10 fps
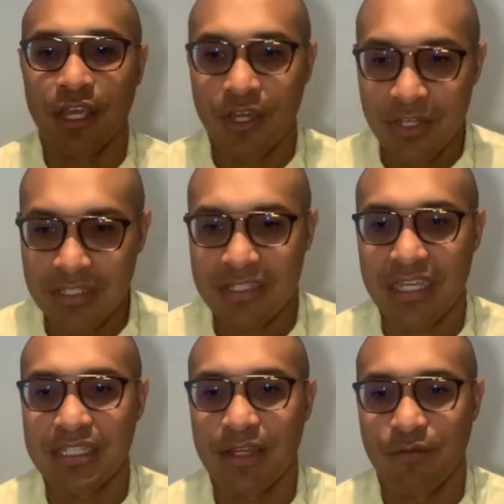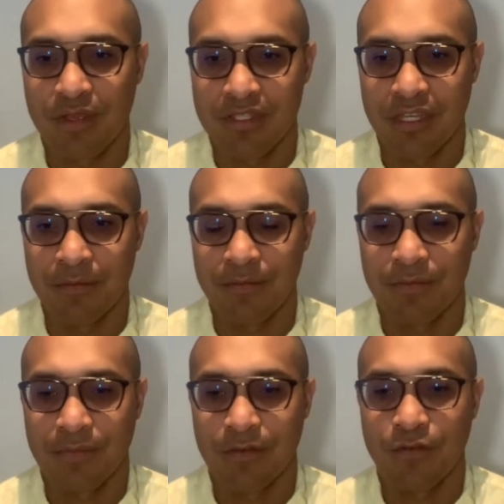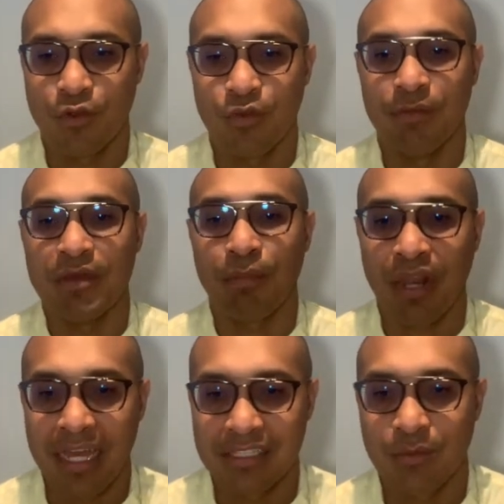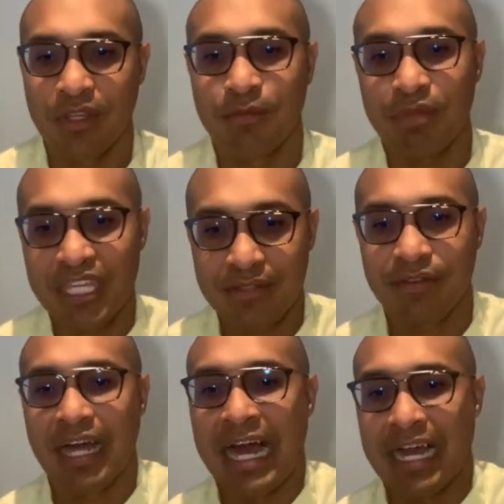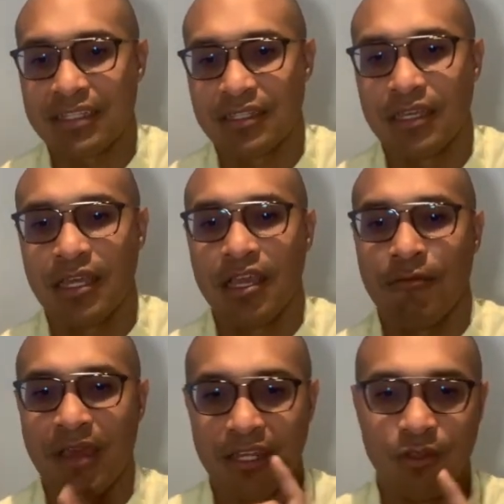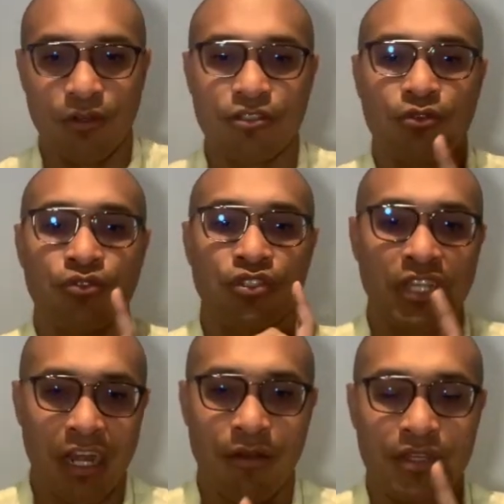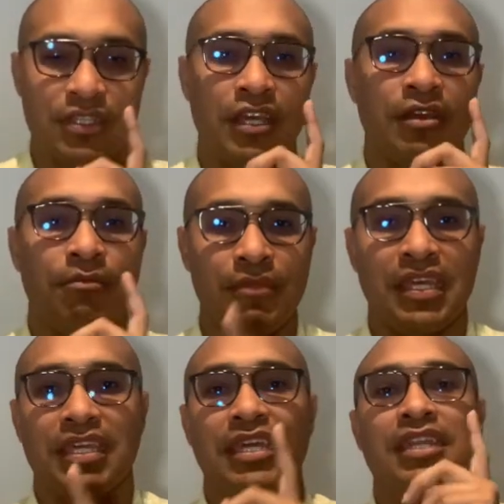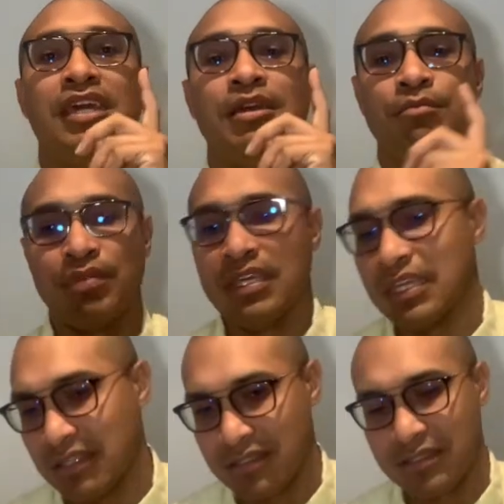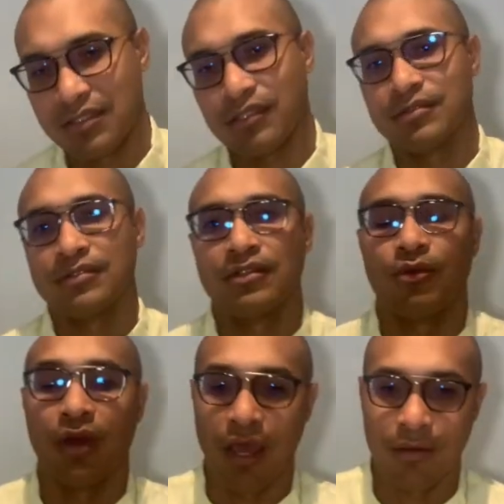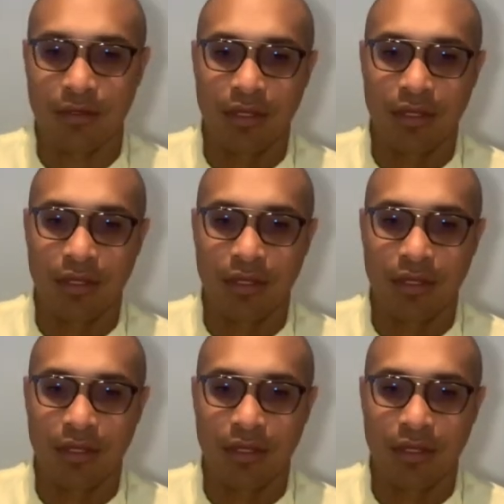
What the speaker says: Good seeds of wisdom fruit will be planted with peaceful acts by those who cherish making peace. Wow.